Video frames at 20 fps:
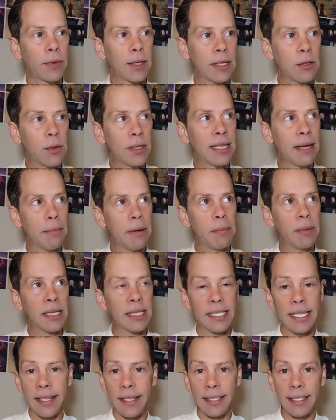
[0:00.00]
So some people can
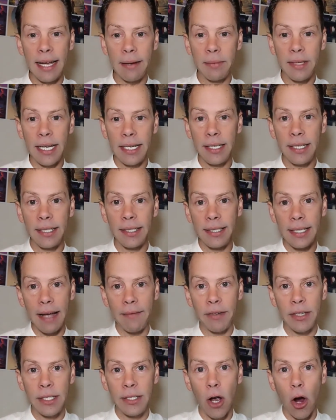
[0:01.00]
say the same sentence and
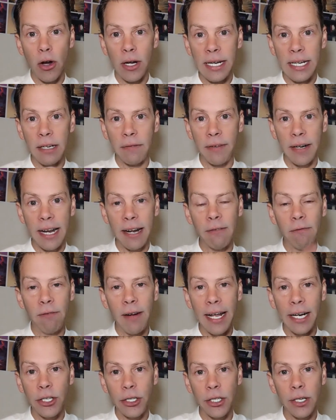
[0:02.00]
have a totally different
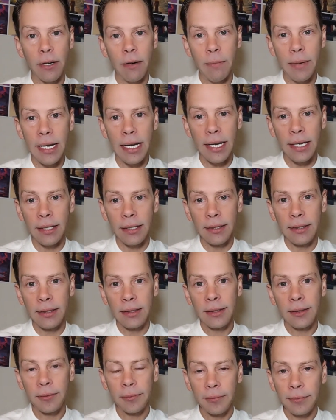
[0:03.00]
inflection and meaning.
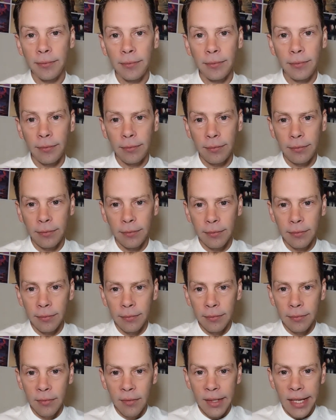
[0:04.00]

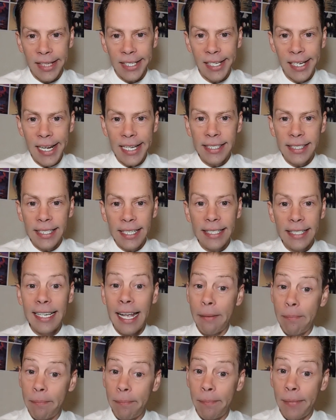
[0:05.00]
It's a lesson in
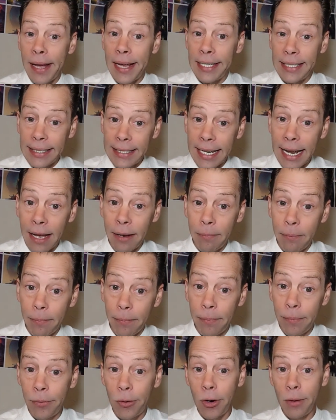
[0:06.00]

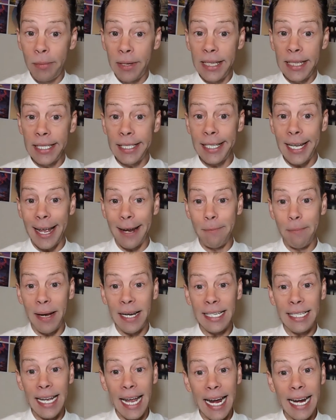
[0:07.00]
temperament and
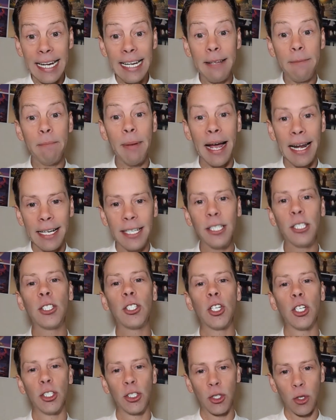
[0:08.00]
maintaining balance,
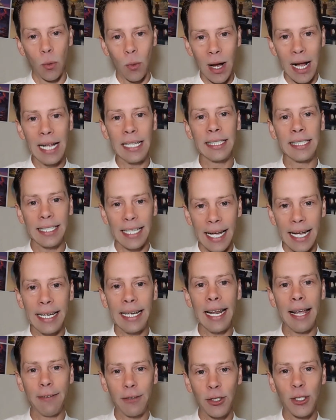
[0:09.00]
because the wild side
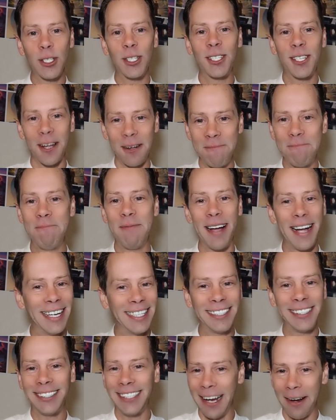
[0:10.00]
loves to stop.
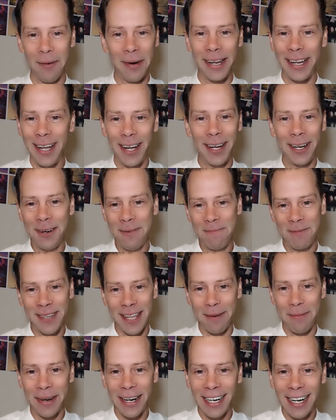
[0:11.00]
There we go,
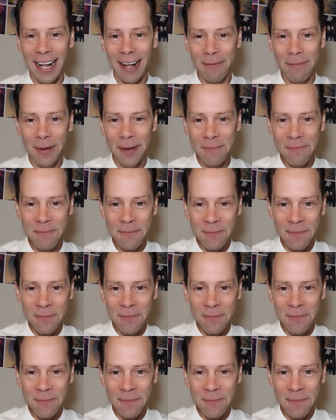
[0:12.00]
summing it up.